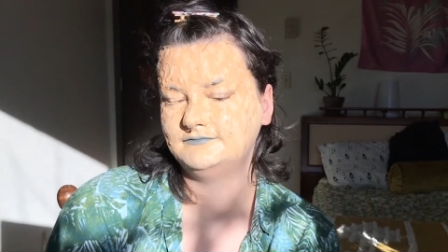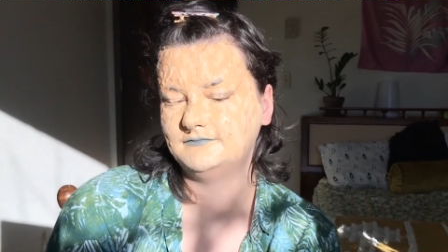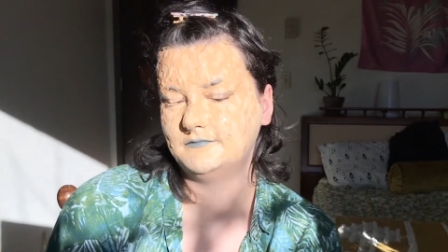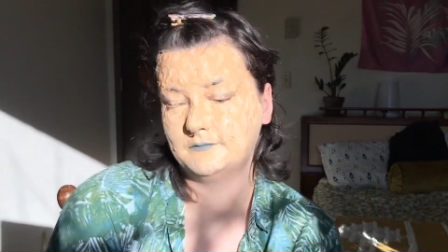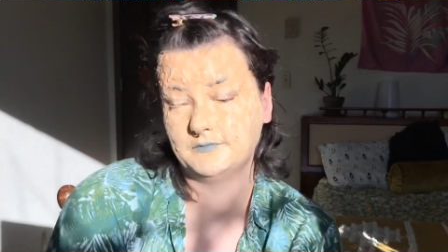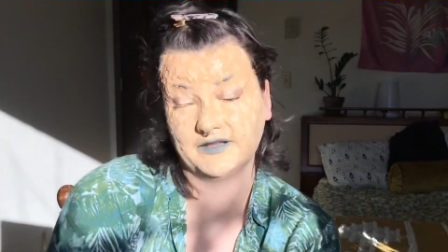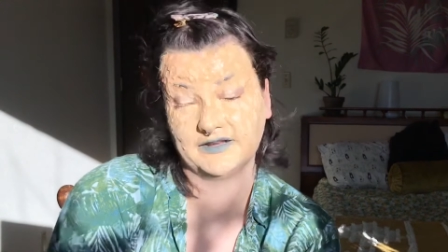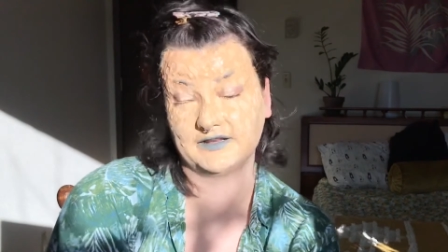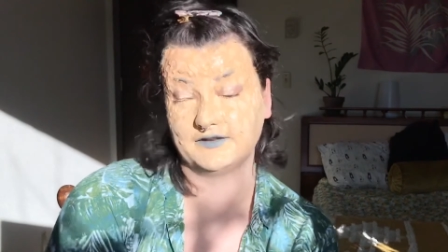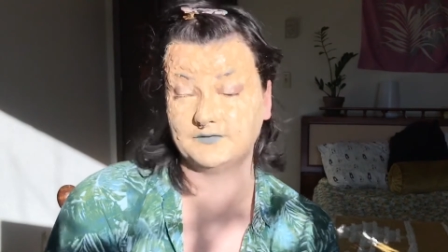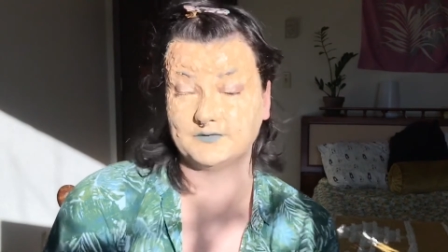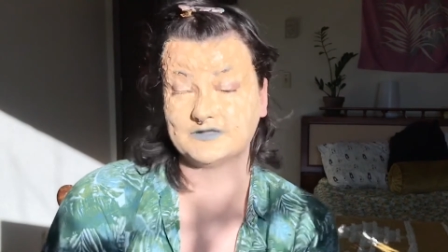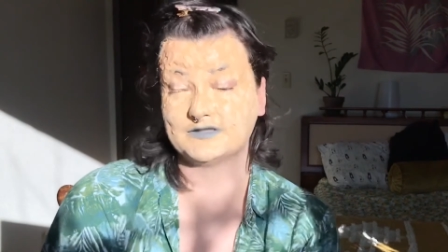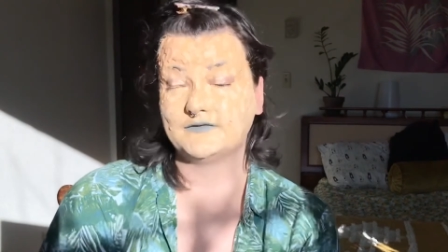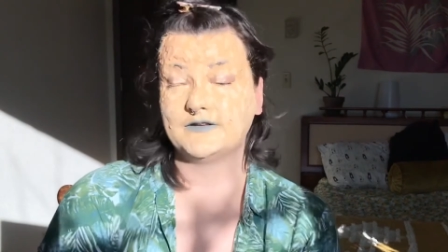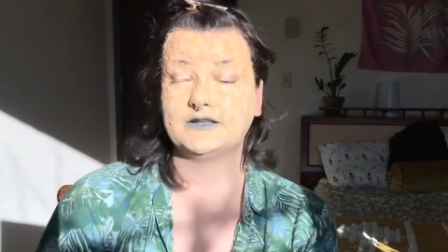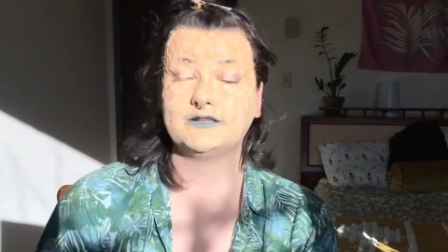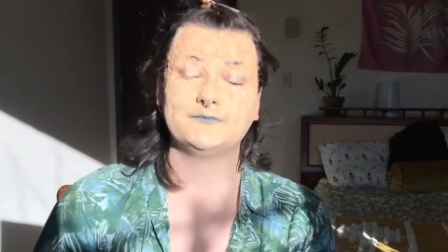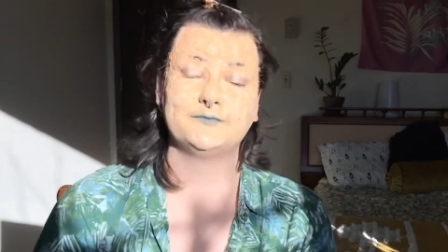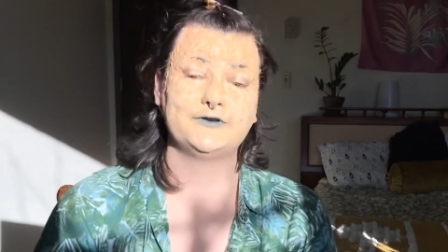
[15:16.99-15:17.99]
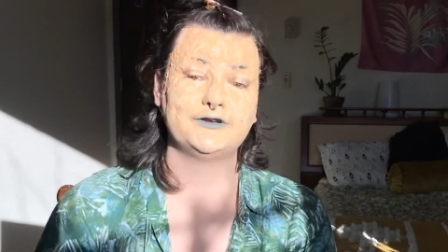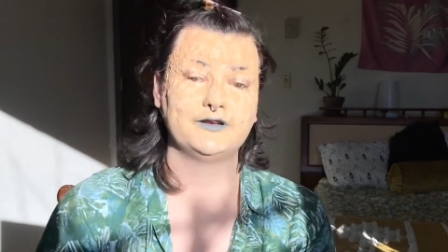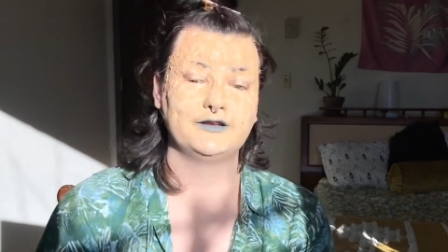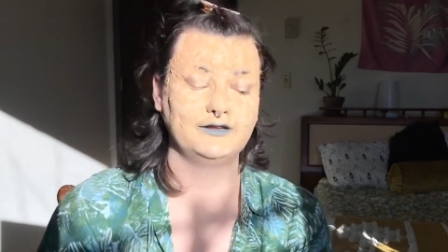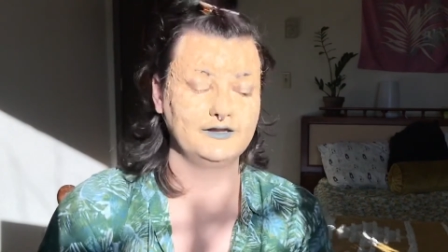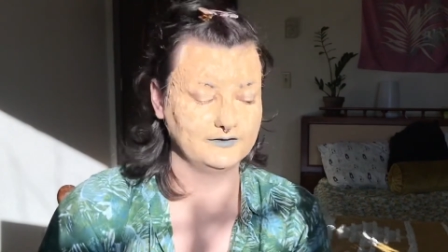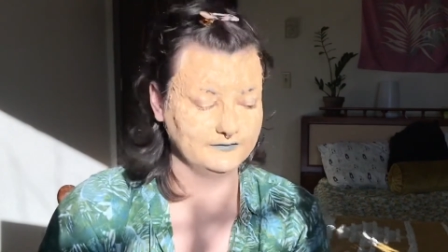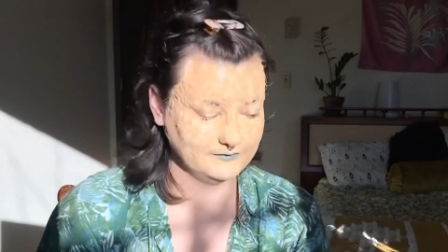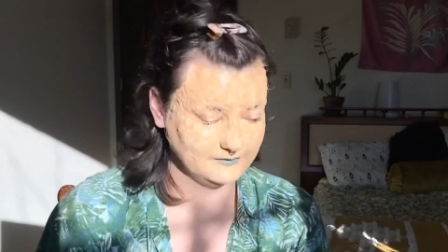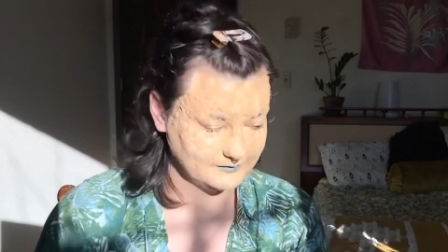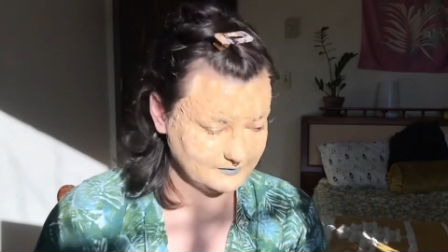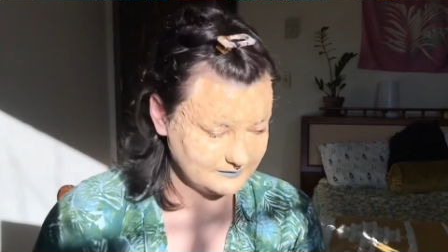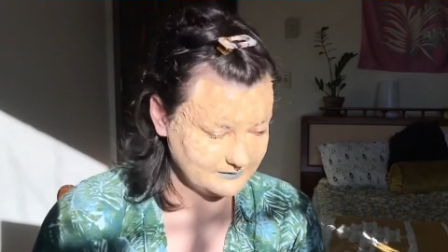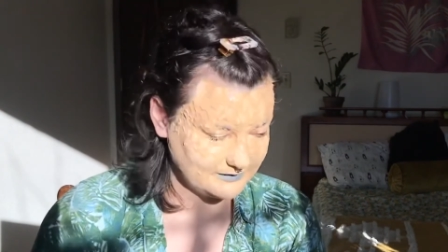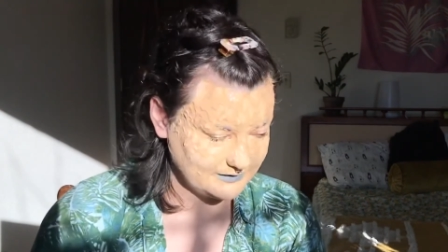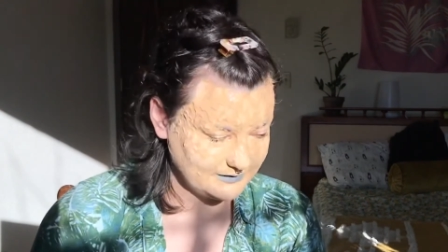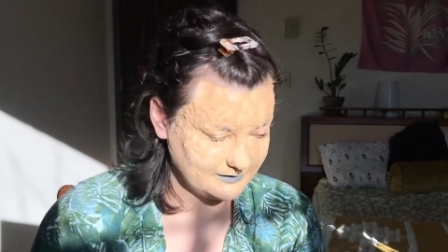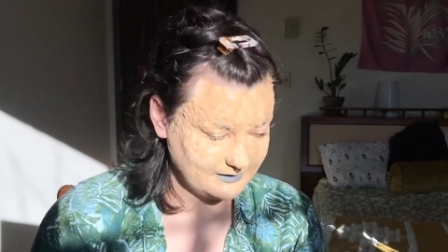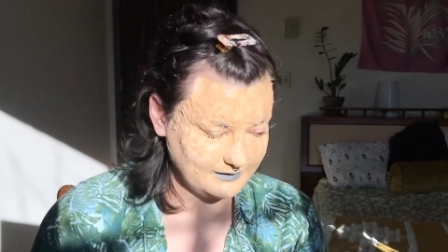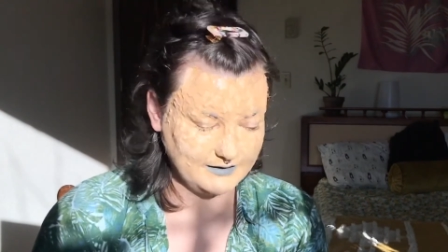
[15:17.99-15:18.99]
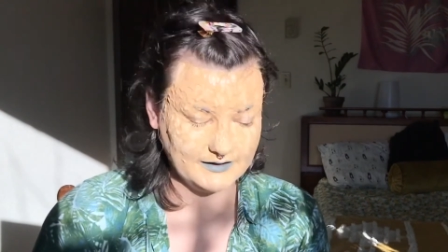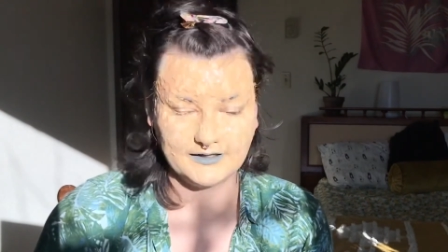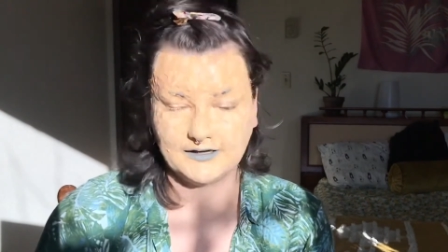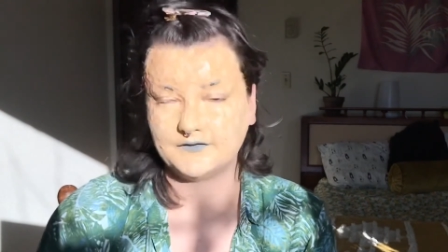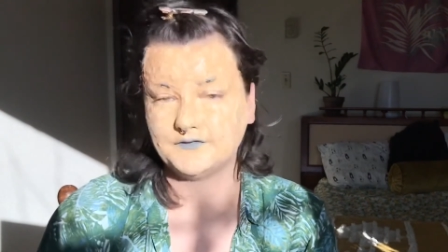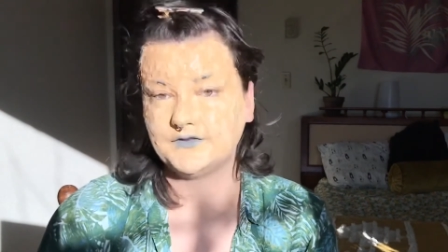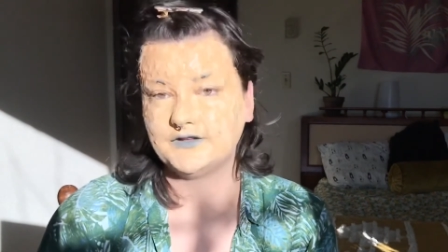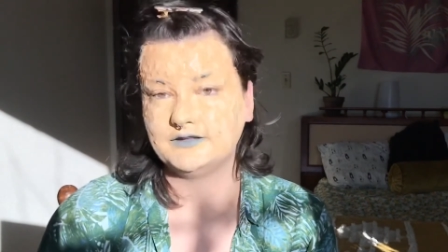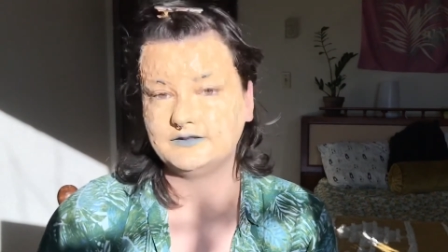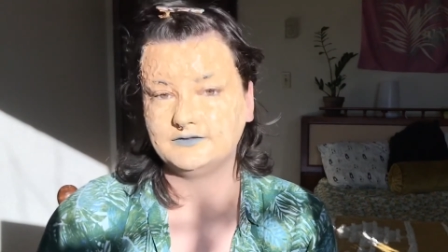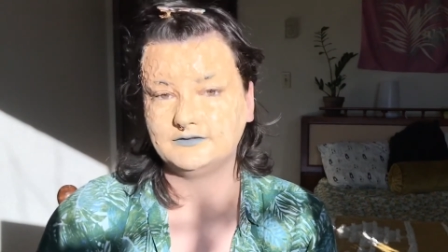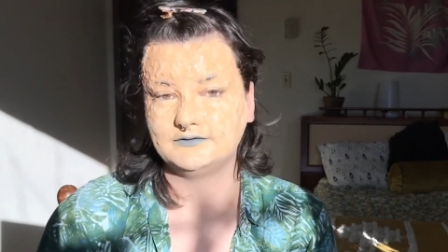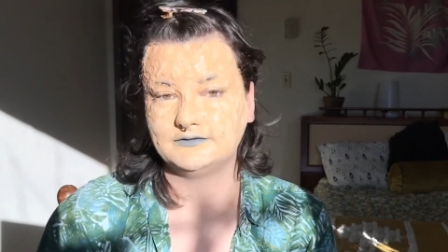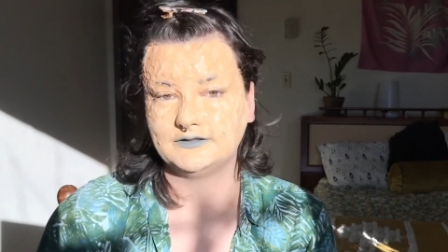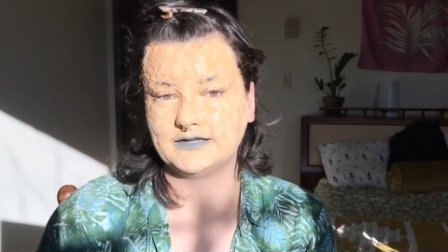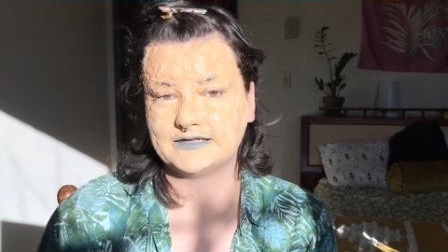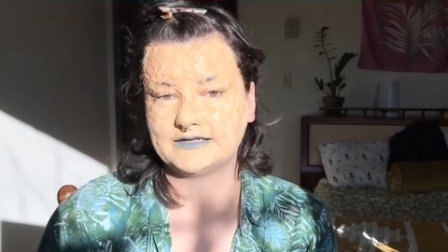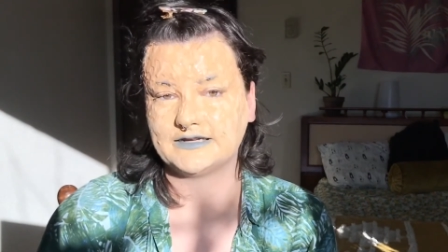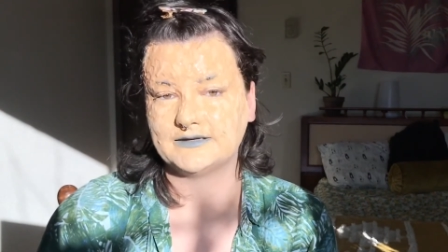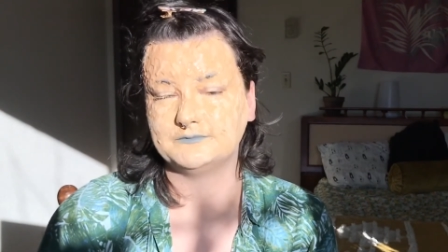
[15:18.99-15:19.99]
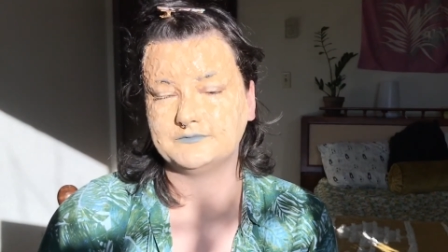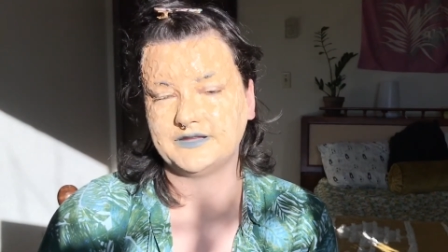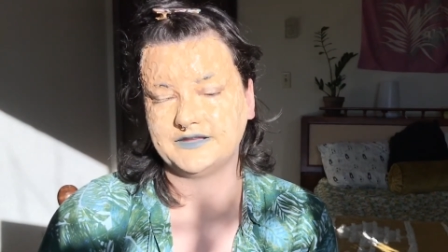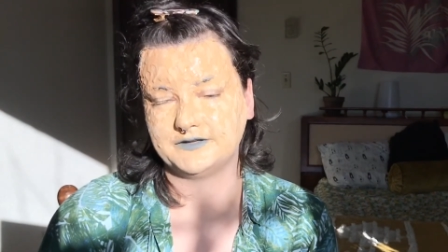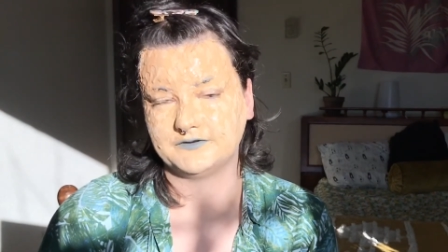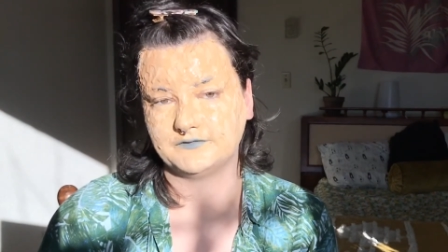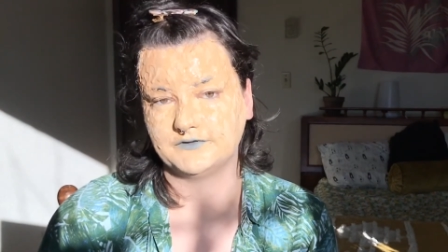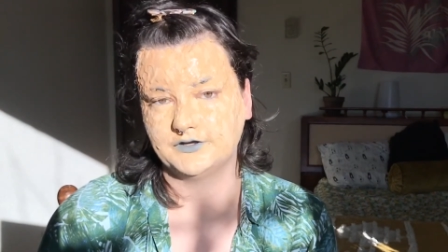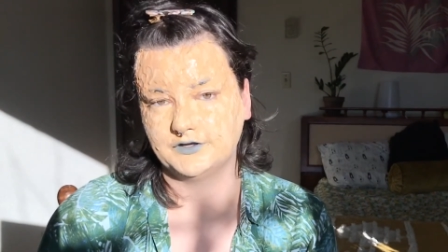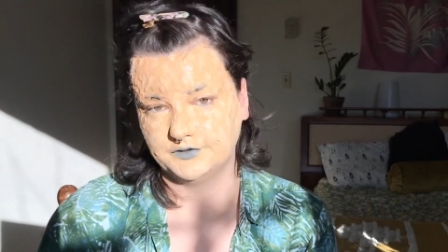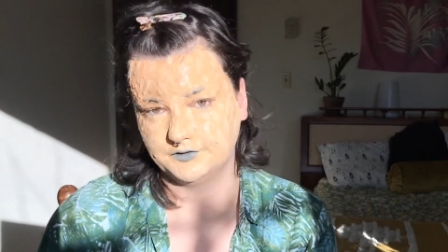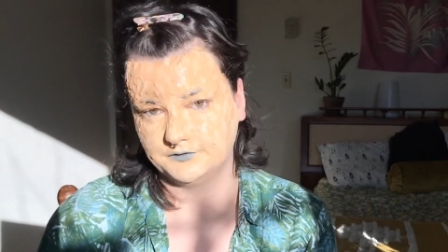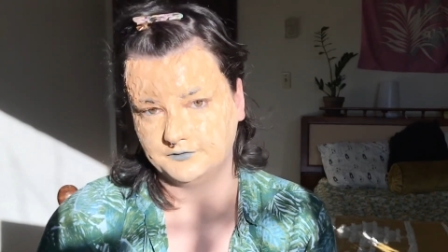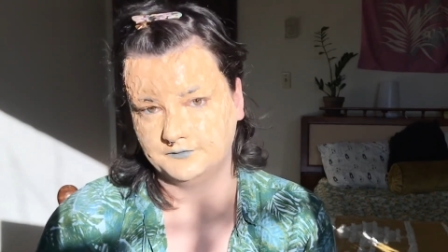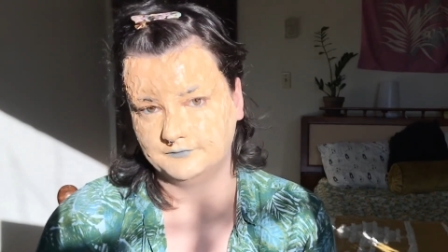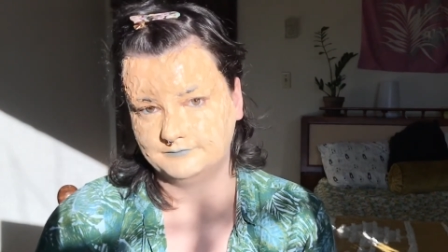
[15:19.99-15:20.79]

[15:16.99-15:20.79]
but it was fun to put on, and I feel like I'm made of goo.